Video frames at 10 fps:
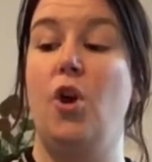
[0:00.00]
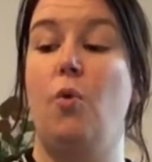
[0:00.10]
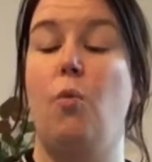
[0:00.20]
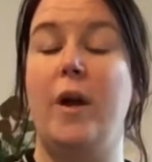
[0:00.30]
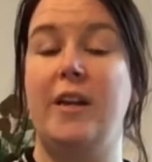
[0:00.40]

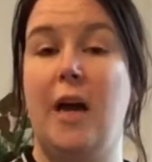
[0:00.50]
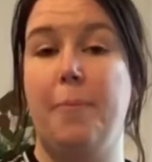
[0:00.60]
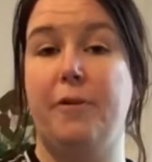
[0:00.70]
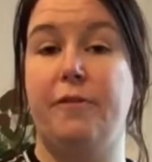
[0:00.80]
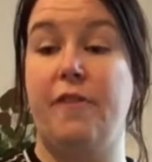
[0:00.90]
1 cup
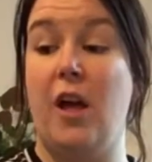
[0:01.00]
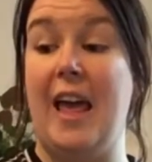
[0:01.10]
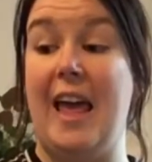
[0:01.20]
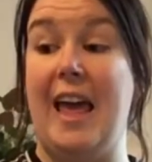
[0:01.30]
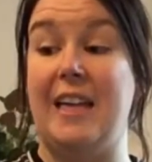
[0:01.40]
of
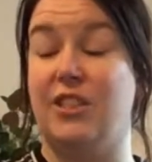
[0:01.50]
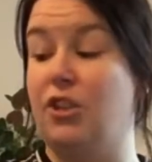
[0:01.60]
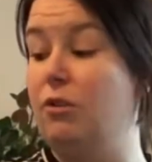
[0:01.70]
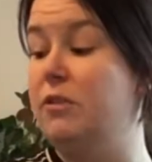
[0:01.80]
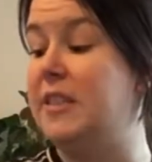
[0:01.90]

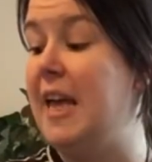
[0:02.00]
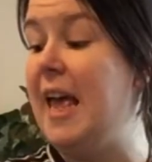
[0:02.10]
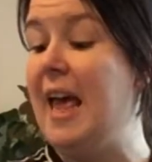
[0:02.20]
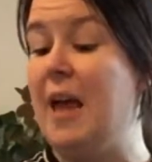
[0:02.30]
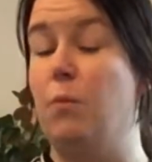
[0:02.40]
salt
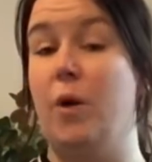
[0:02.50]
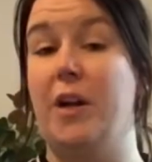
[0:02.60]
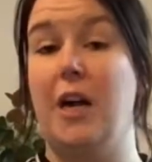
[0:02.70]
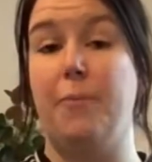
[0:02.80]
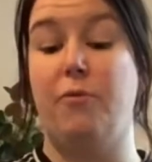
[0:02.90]
and 1
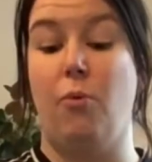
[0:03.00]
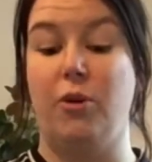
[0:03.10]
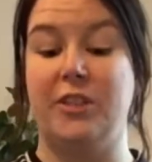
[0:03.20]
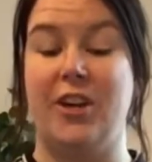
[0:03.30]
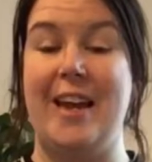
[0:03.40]
cup of
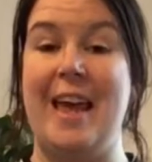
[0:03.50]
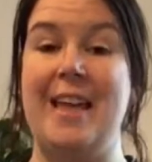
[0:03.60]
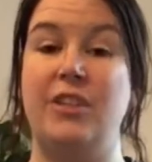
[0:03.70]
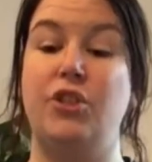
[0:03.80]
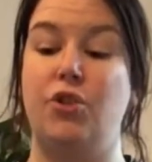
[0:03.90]
water
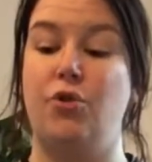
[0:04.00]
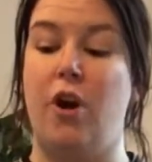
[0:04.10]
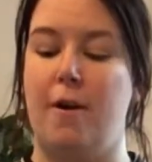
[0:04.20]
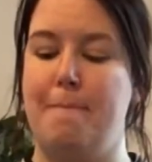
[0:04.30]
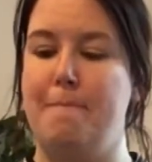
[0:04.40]
into
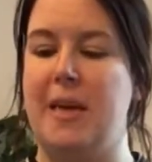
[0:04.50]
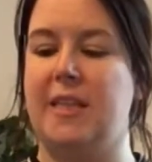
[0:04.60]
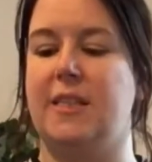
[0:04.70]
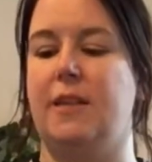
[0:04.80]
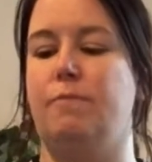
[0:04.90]
our
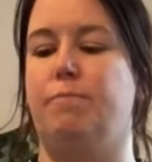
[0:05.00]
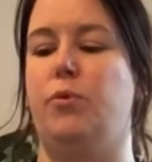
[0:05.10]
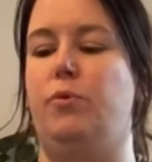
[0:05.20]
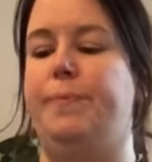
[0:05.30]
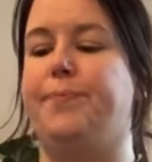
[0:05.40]
mixing bowl.
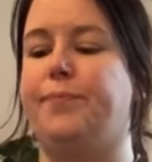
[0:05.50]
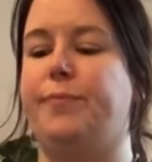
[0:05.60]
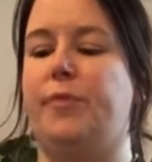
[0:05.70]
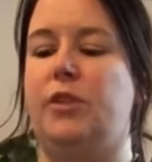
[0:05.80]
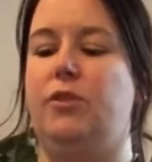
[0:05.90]

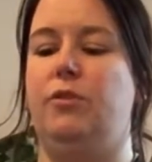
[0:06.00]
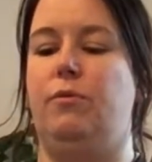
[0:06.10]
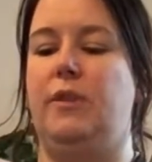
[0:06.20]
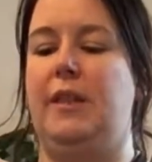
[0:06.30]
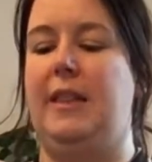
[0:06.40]
So
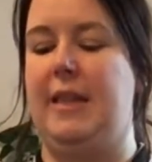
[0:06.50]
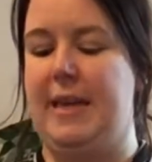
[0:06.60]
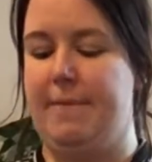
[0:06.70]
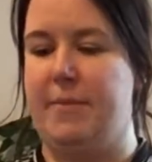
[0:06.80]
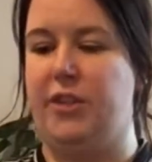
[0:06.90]

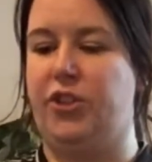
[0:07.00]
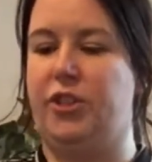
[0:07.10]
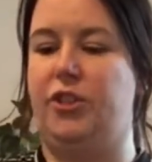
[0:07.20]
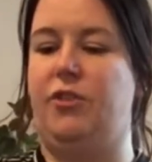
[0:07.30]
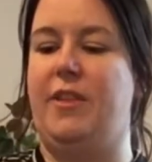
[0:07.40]
let me
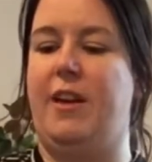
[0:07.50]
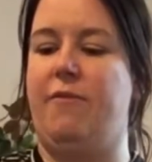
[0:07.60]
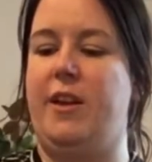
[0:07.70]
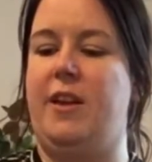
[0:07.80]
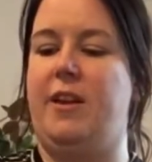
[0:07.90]
just do that
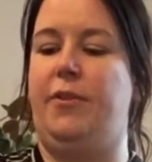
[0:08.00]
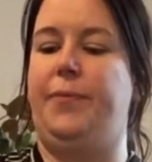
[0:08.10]
right now.